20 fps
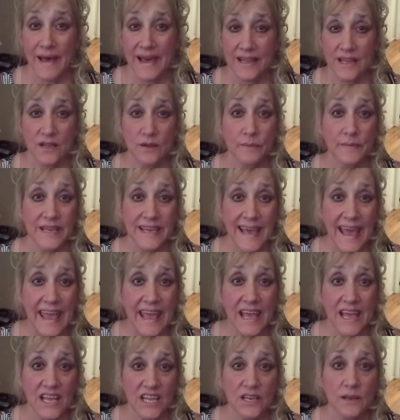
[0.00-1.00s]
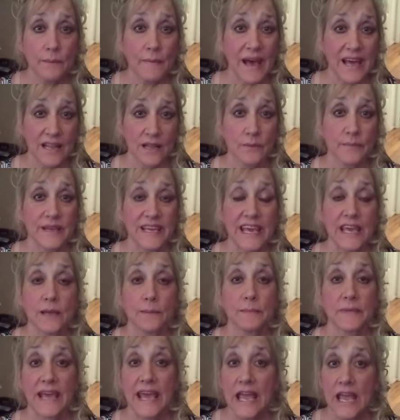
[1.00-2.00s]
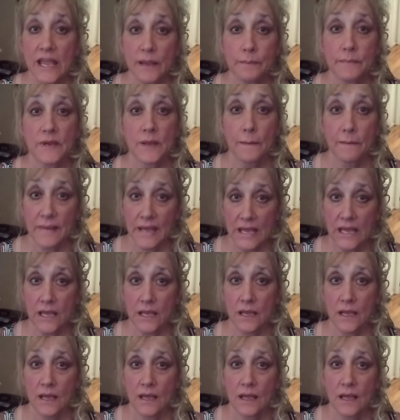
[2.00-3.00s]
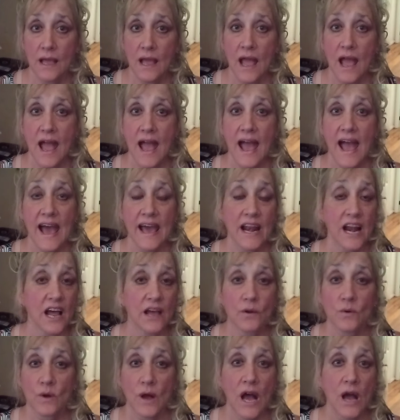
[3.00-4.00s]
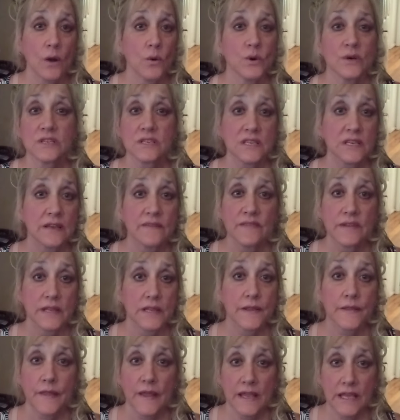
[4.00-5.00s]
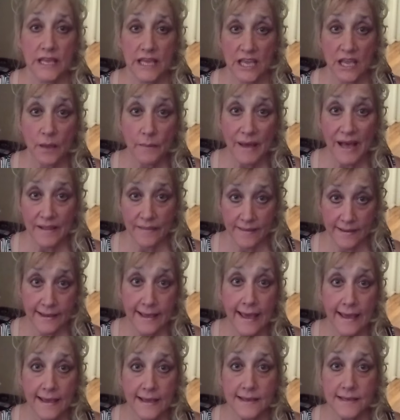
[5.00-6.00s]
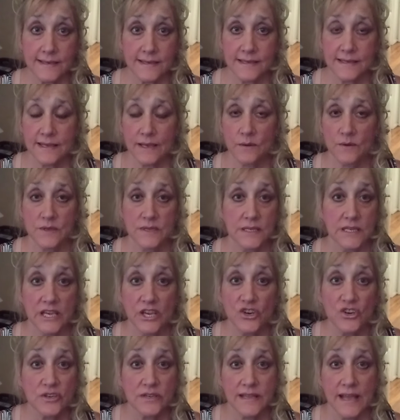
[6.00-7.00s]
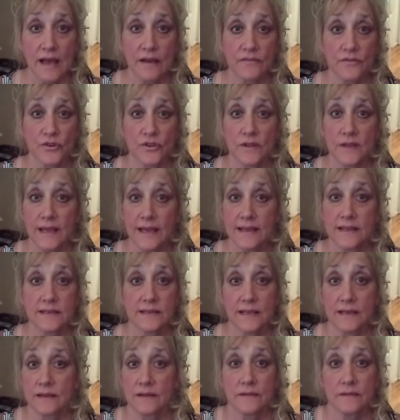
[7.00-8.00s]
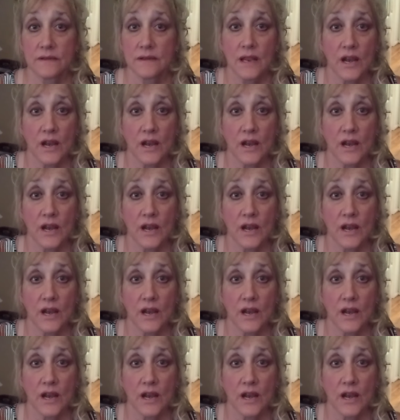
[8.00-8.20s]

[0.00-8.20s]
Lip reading: Madeline McCann. Madeline McCann came to me, and I wasn't even thinking about the case. It was years after the case that,